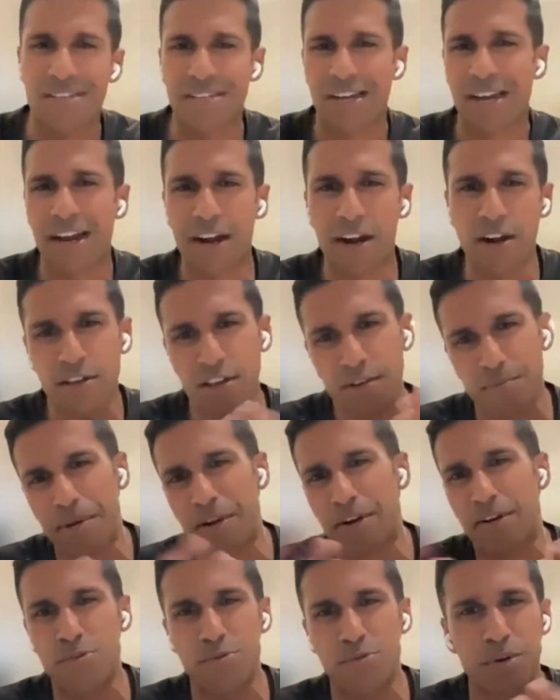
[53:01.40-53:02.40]
you get tired, you have
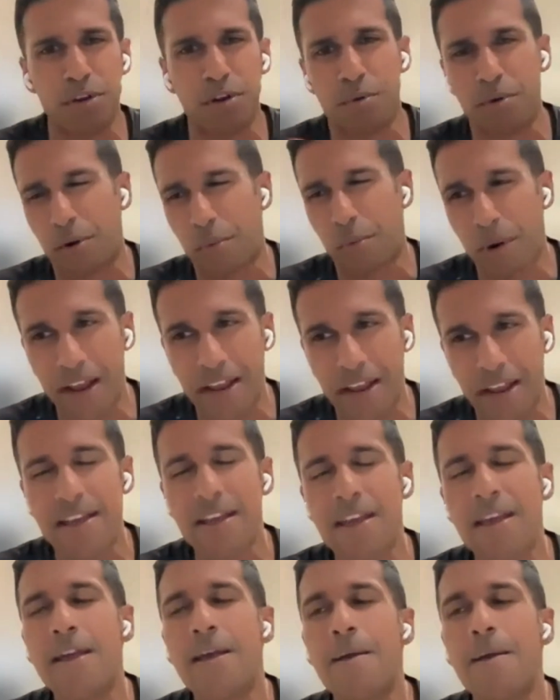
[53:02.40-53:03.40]
periods where you don't want to write.
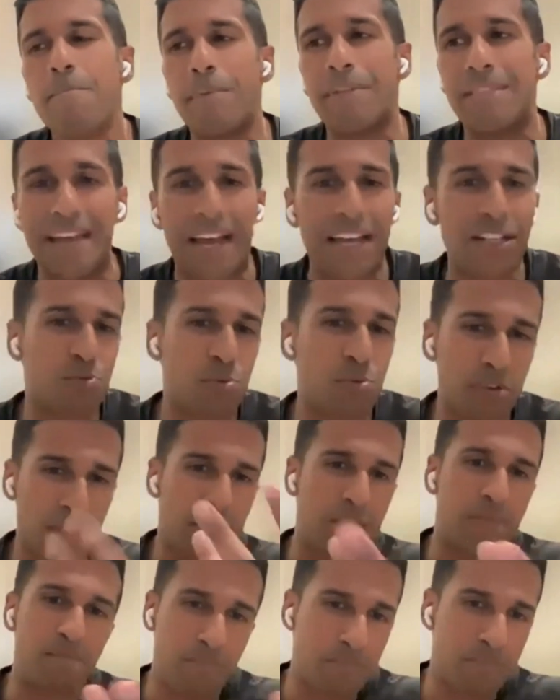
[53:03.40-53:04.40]
But that's where
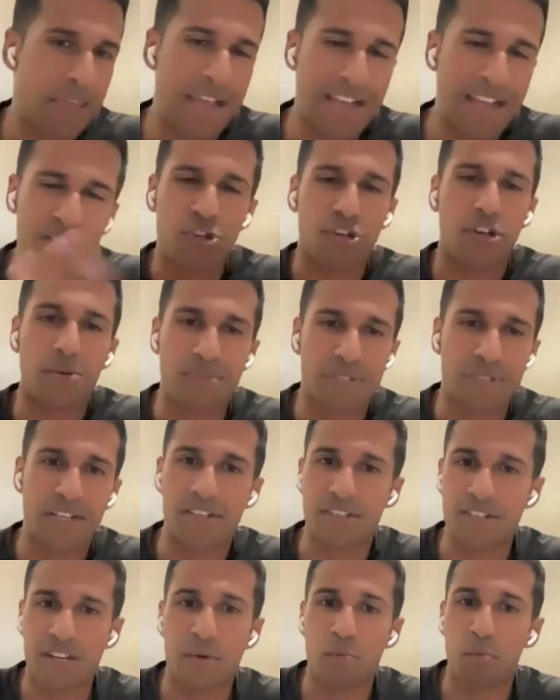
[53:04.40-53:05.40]
the answer comes
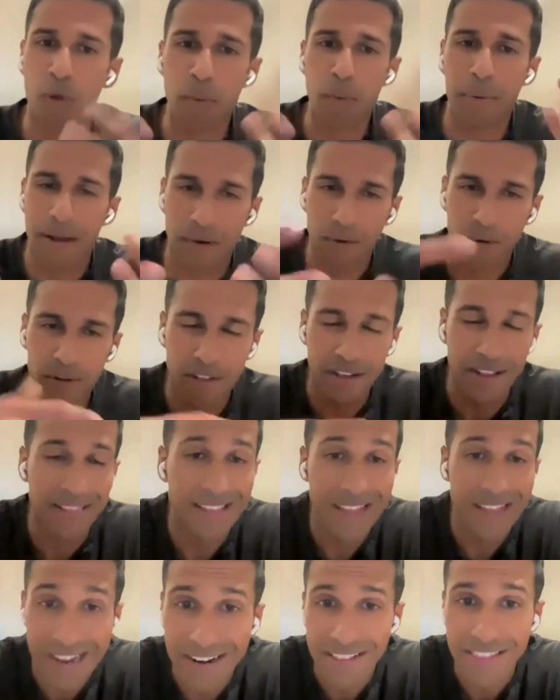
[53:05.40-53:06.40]
in. It's like willpower. Like a
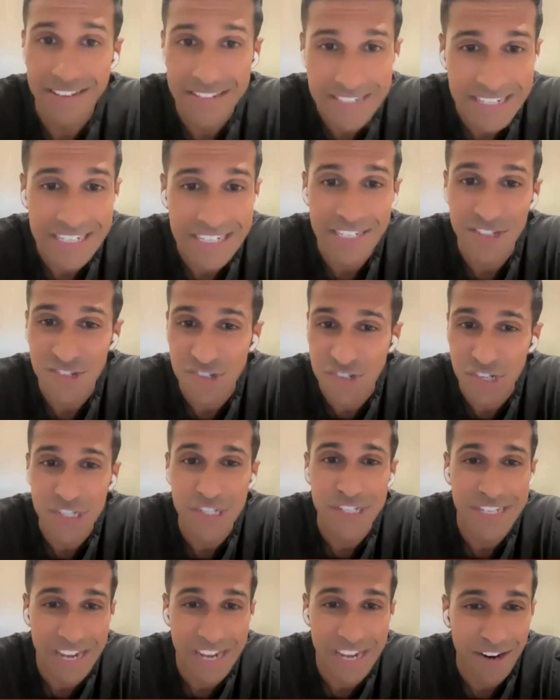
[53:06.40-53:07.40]
lot of this is
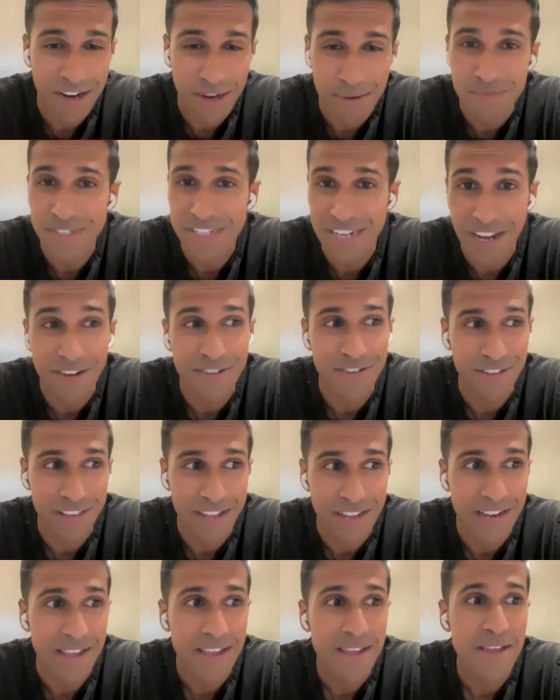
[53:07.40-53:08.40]
just comes down to
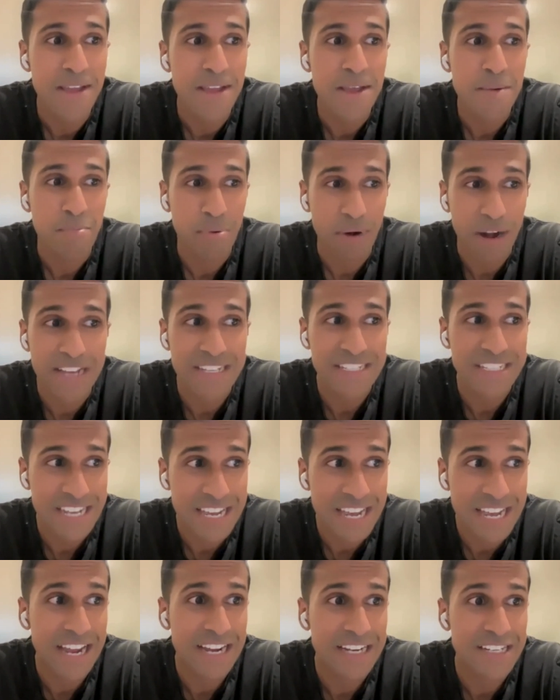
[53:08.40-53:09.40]
like, brass
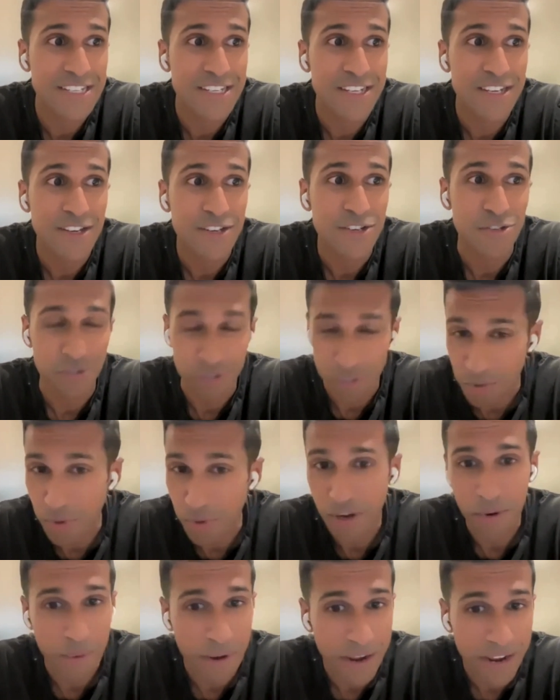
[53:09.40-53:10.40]
tacks. Do you
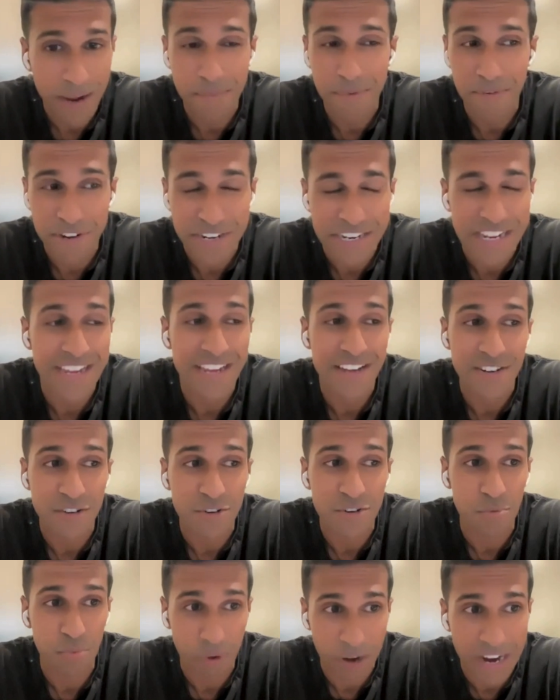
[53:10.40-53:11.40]
want to wake up every day
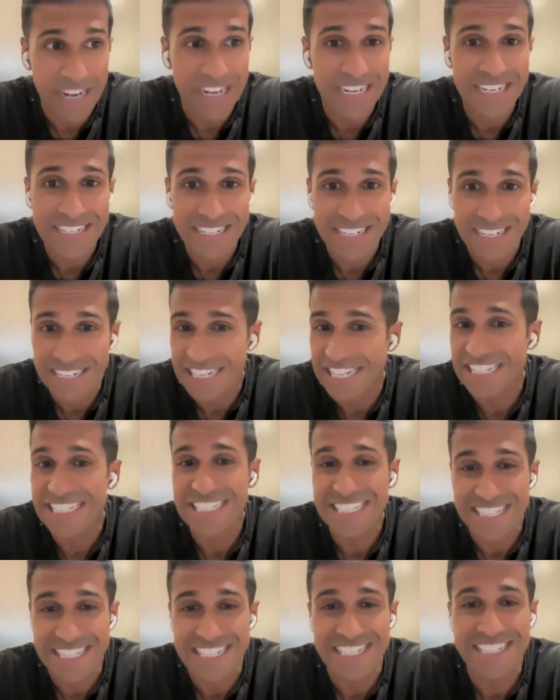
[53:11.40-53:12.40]
and grind
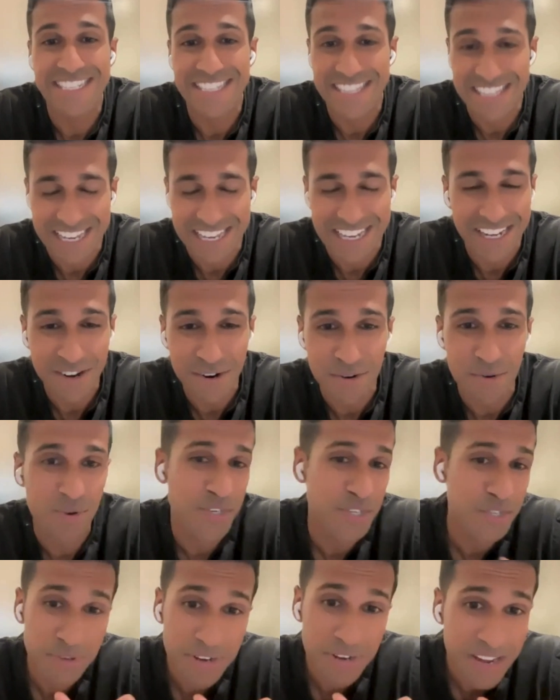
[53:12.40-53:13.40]
against this thing,
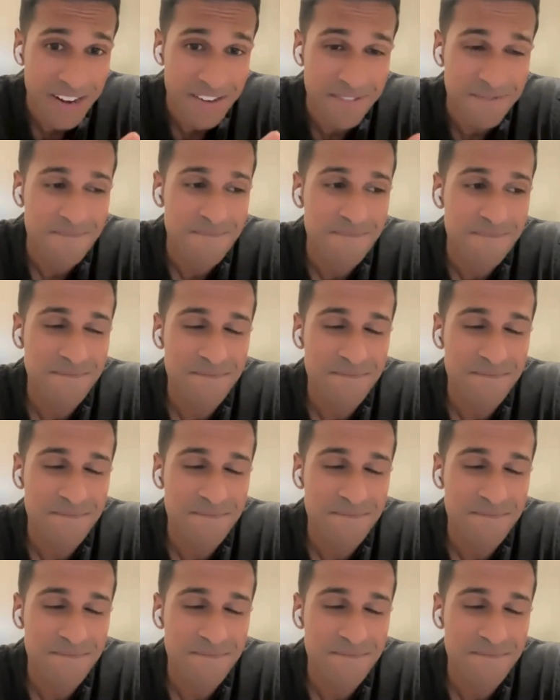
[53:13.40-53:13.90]
or do you not?